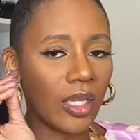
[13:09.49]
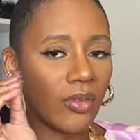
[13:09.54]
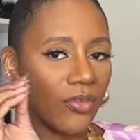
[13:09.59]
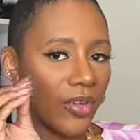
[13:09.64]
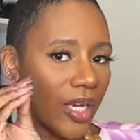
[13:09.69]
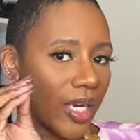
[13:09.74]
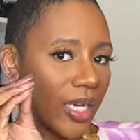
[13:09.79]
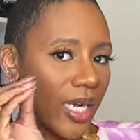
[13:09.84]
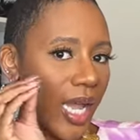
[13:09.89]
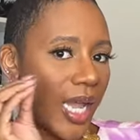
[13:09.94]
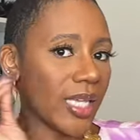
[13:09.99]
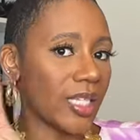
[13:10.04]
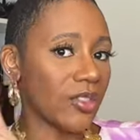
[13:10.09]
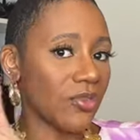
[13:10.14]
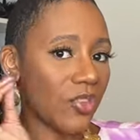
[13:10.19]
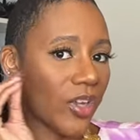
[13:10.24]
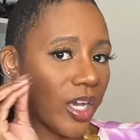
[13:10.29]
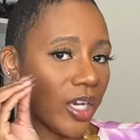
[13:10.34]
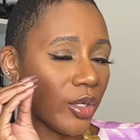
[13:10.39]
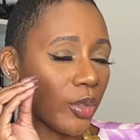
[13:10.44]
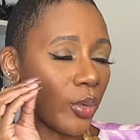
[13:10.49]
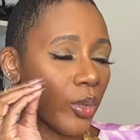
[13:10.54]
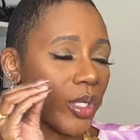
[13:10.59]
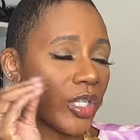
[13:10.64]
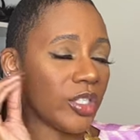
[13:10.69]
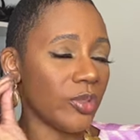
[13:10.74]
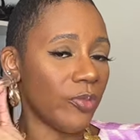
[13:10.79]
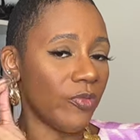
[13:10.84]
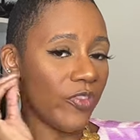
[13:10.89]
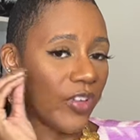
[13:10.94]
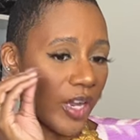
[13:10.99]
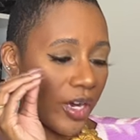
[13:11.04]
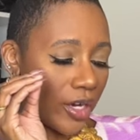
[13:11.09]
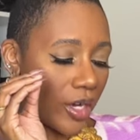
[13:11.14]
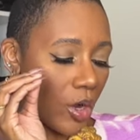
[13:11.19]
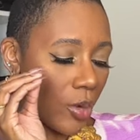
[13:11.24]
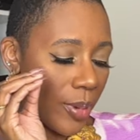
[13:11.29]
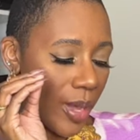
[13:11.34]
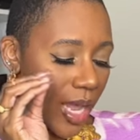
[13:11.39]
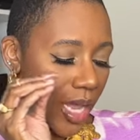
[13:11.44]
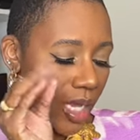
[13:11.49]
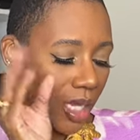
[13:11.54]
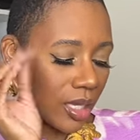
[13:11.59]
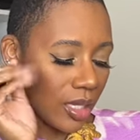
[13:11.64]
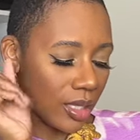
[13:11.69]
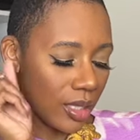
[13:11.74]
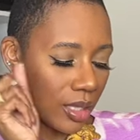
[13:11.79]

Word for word: very nice, very crisp, very opaque.